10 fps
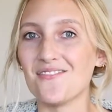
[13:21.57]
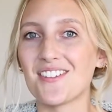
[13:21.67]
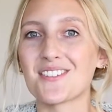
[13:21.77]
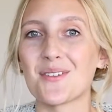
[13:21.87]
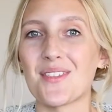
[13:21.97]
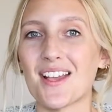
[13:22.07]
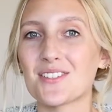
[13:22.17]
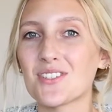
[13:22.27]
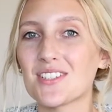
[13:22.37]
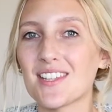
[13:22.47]
So
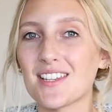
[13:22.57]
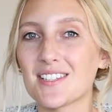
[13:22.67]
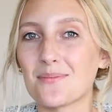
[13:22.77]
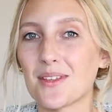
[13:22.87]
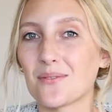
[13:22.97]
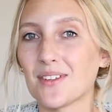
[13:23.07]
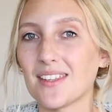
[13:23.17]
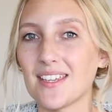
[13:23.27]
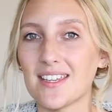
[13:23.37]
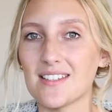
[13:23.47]
that's just like something
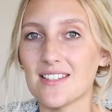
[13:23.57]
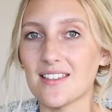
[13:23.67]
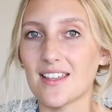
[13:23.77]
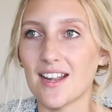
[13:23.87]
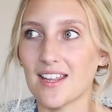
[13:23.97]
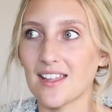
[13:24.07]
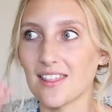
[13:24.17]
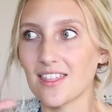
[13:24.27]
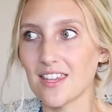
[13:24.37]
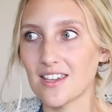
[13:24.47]
really easy that I can
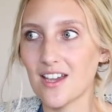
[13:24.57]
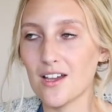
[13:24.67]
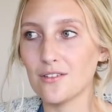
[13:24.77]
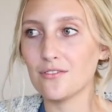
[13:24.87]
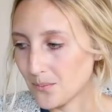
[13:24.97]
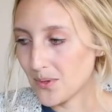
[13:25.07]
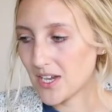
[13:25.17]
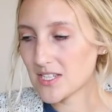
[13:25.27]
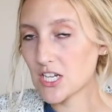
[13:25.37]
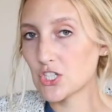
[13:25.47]
think of
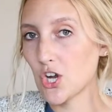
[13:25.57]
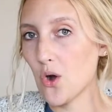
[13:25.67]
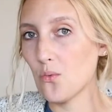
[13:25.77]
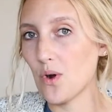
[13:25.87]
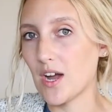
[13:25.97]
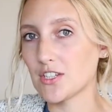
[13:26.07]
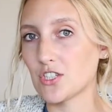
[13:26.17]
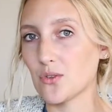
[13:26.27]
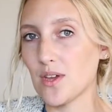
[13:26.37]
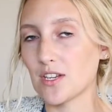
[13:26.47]
because I don't want
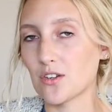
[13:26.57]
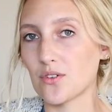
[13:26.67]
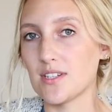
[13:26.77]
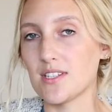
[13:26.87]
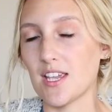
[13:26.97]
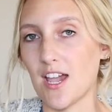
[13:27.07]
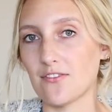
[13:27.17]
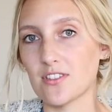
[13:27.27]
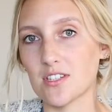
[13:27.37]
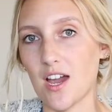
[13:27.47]
to increase the
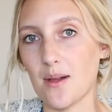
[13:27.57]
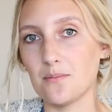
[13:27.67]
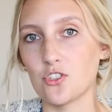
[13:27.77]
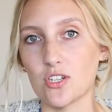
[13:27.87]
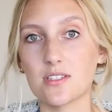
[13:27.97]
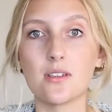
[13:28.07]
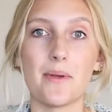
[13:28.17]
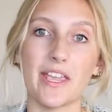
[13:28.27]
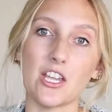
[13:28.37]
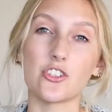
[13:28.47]
f-stop just to
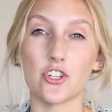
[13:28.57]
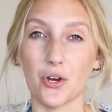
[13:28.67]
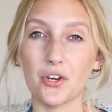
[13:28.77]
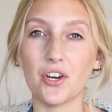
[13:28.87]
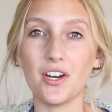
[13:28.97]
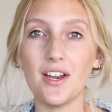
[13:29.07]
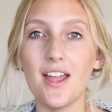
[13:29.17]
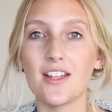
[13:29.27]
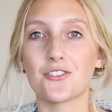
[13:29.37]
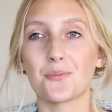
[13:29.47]
make it darker,
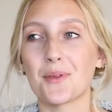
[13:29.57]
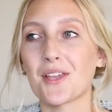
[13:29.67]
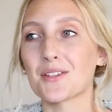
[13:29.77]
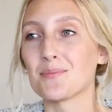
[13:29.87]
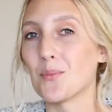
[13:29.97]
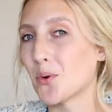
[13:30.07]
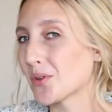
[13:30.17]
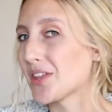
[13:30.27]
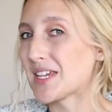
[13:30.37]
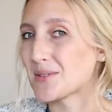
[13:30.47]
just because more
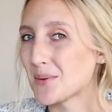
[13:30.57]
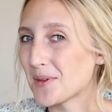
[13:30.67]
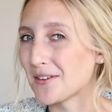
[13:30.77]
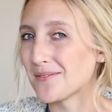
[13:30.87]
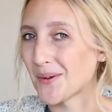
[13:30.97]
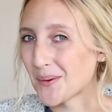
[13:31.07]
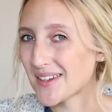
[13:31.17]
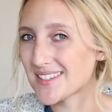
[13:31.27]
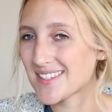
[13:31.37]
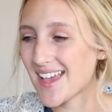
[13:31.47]
things will be in
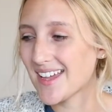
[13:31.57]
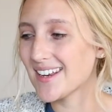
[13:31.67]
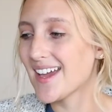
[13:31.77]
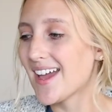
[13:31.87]
focus then.